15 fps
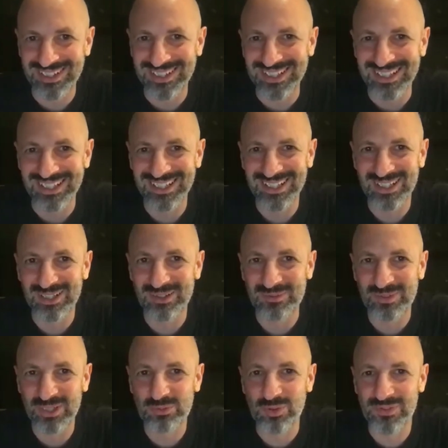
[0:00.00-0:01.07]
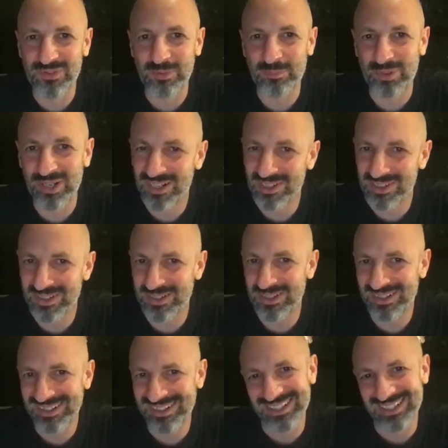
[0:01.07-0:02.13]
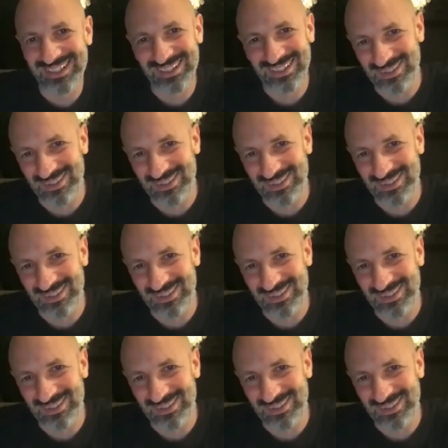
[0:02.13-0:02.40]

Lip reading: I enjoyed it. It was such